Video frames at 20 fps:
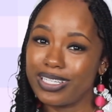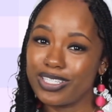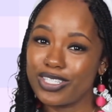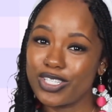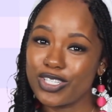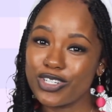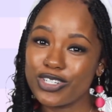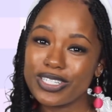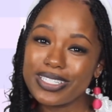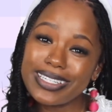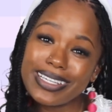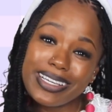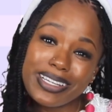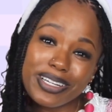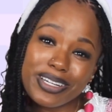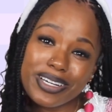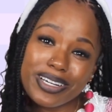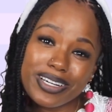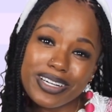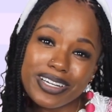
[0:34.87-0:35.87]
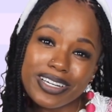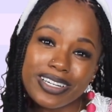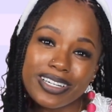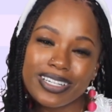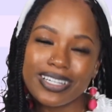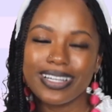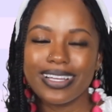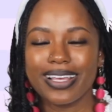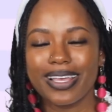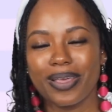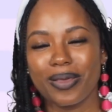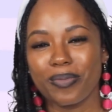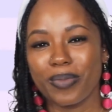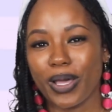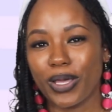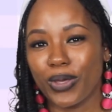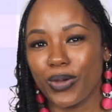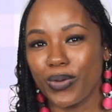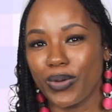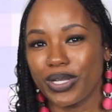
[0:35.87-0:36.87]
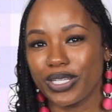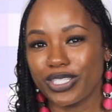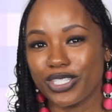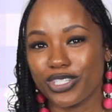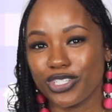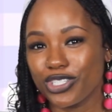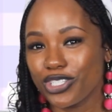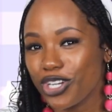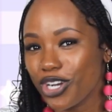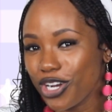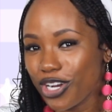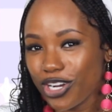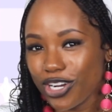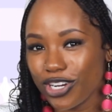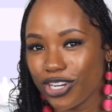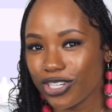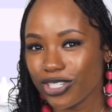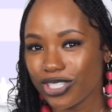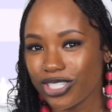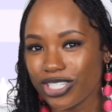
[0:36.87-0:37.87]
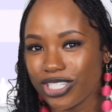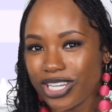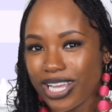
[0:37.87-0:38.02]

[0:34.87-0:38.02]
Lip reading: Easter dinner, by going to church,